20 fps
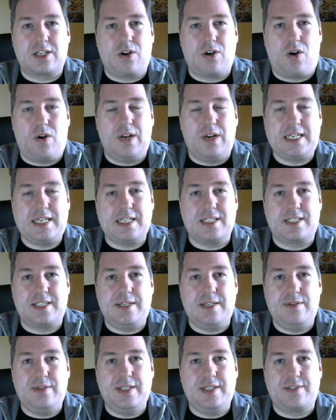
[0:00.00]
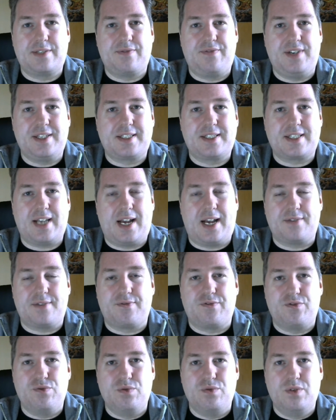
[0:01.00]
calling the series Fits and
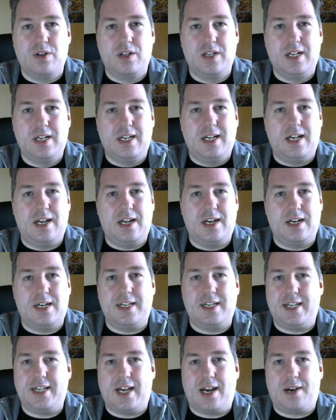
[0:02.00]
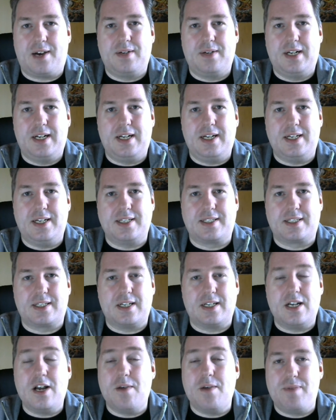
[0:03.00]
Fool,
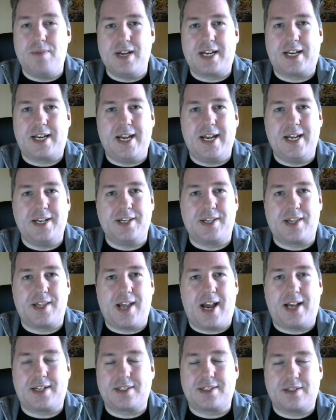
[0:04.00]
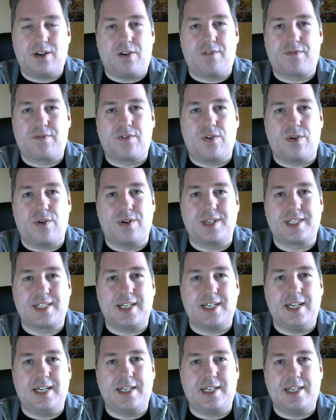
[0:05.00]
is a big hint that, of
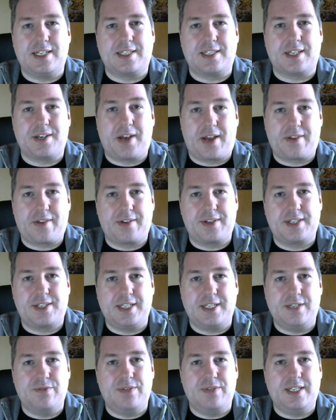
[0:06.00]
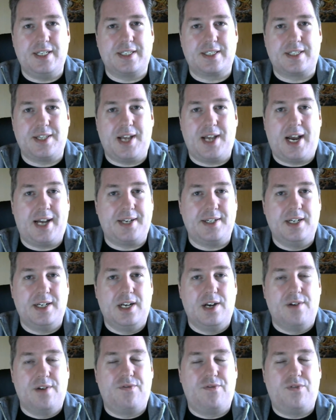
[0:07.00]
course, it is another series than
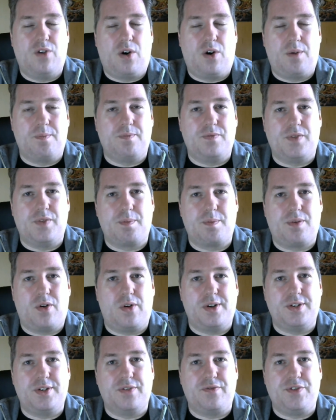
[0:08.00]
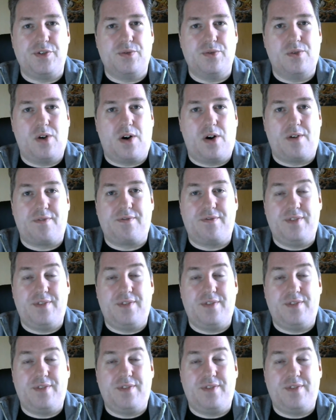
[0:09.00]
from the point of view of